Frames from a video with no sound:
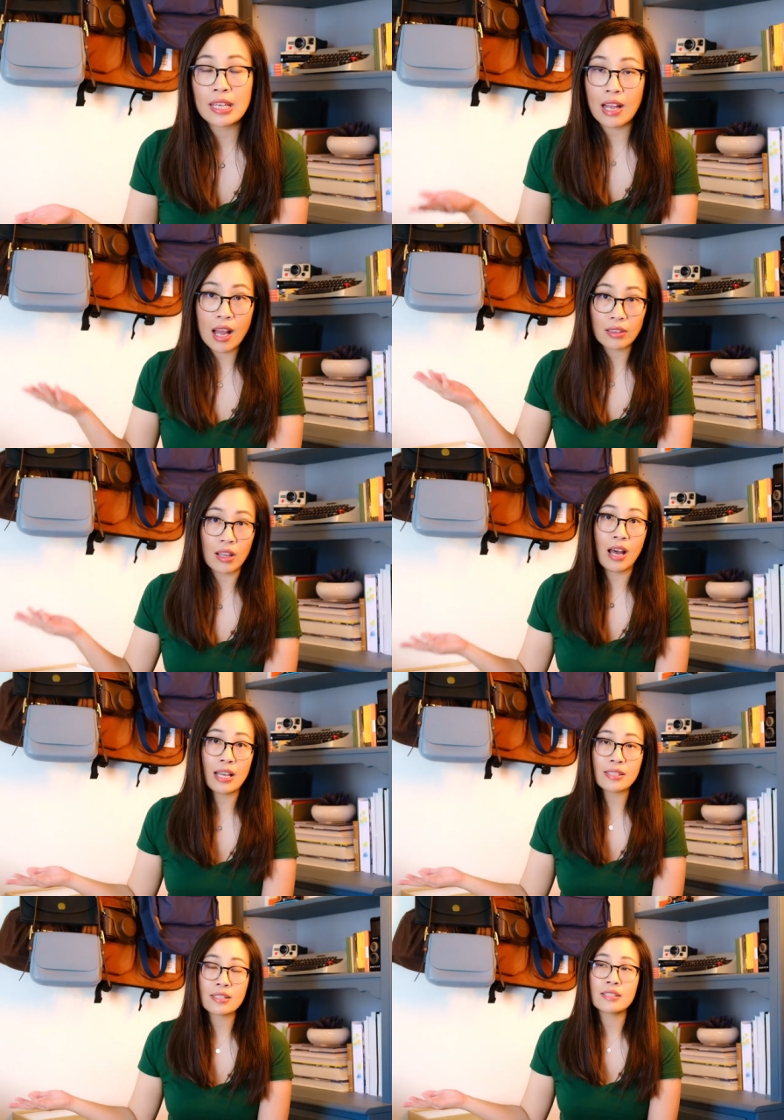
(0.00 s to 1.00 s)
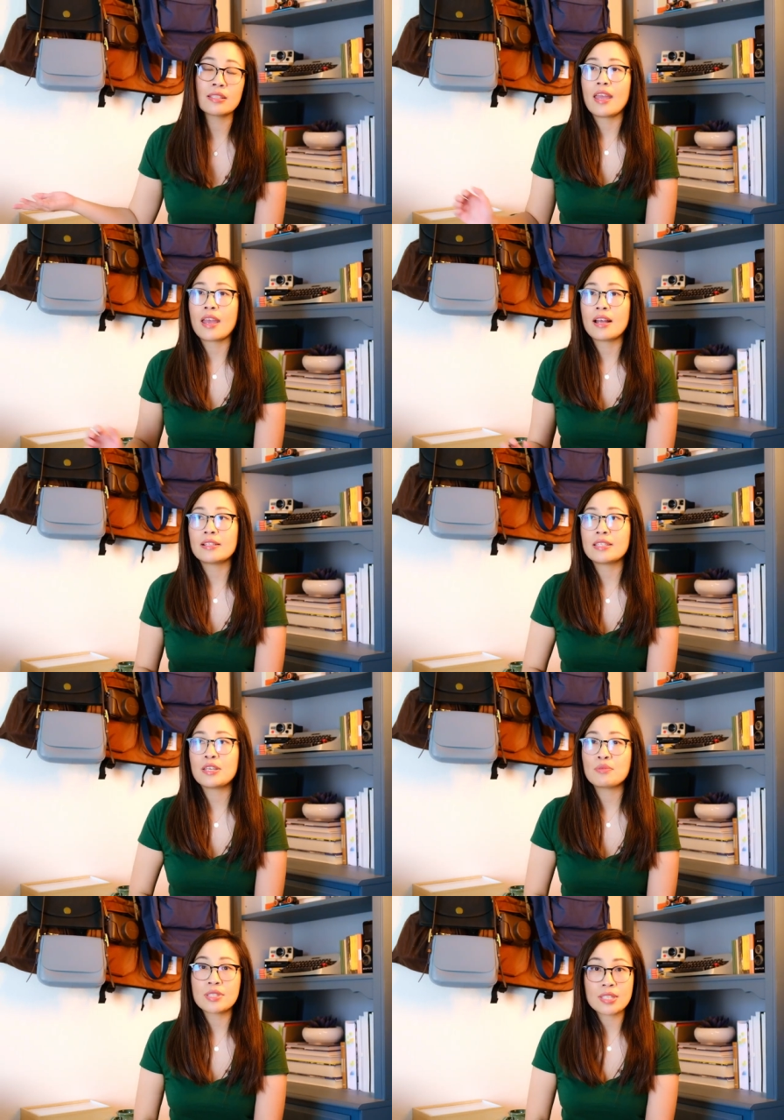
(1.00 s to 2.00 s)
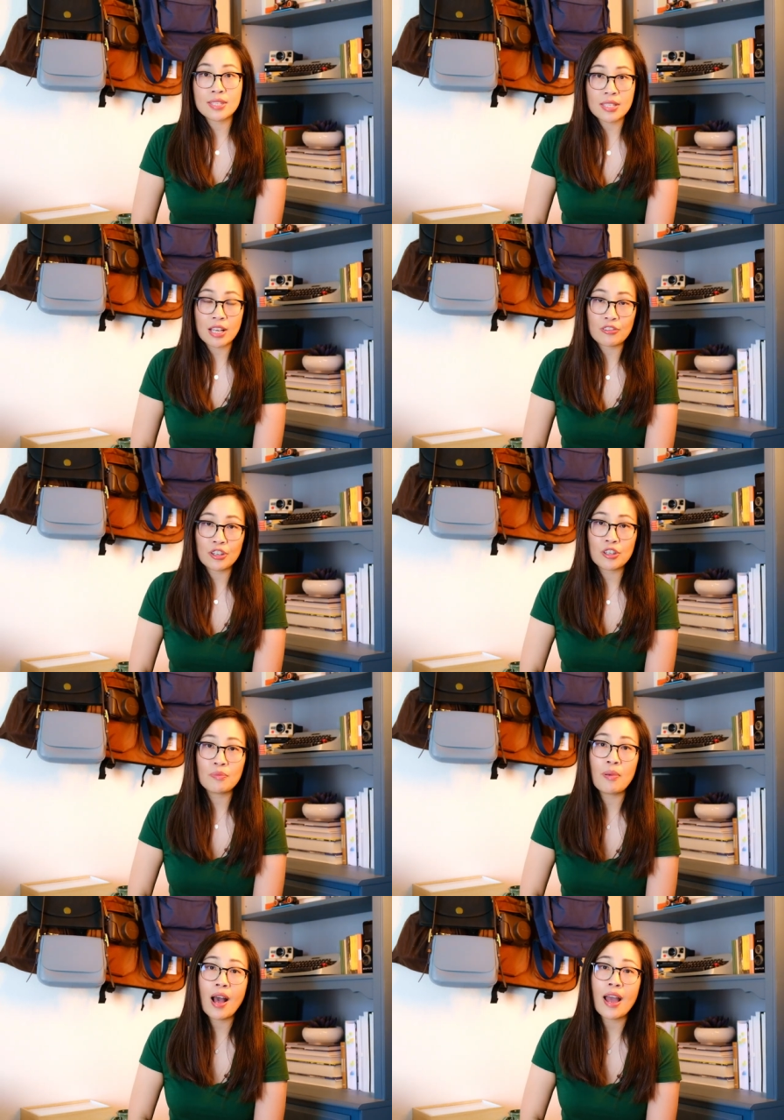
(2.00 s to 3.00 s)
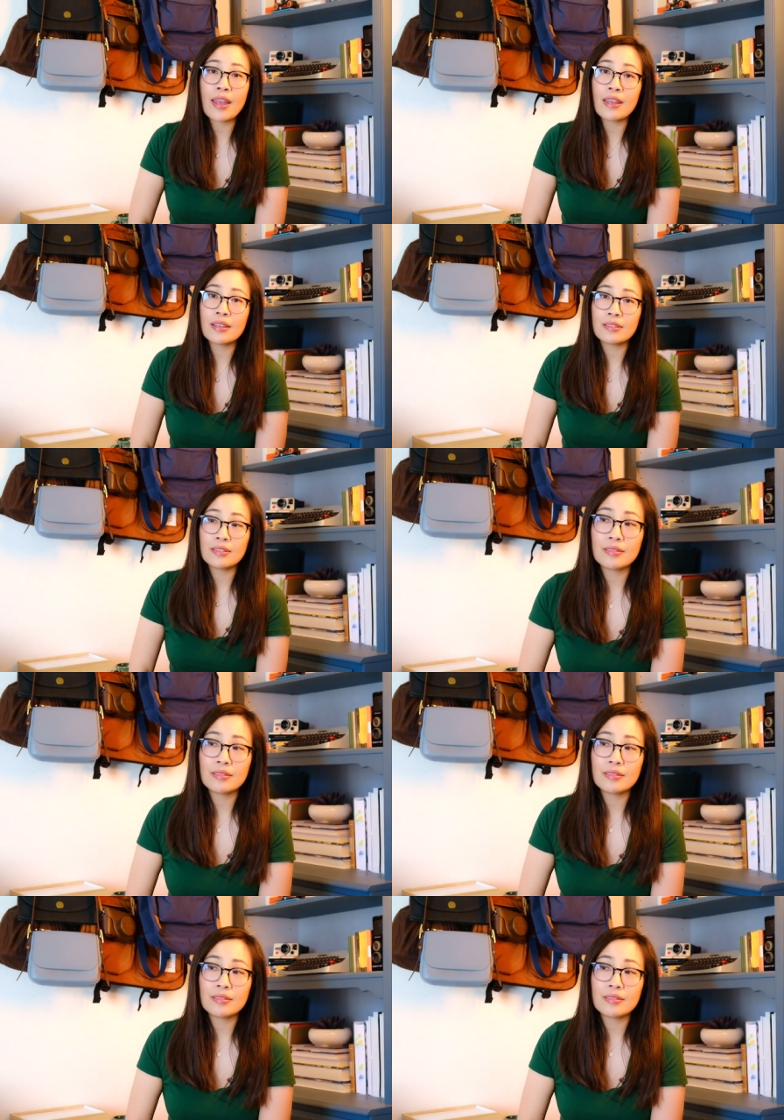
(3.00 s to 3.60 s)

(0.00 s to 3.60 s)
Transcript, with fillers: he got lost and he was discovered by